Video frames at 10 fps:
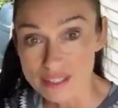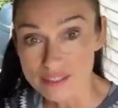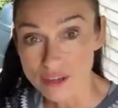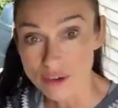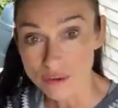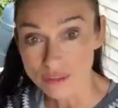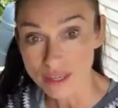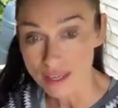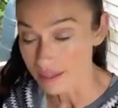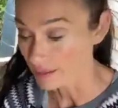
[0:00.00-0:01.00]
So
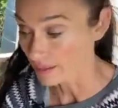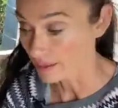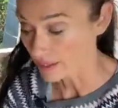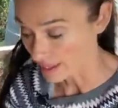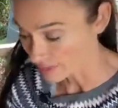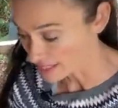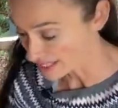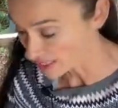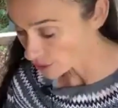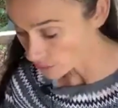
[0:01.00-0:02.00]
if you
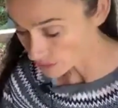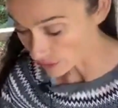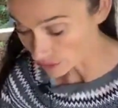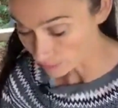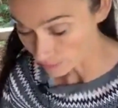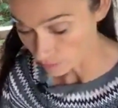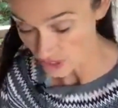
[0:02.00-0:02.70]
see eugenol,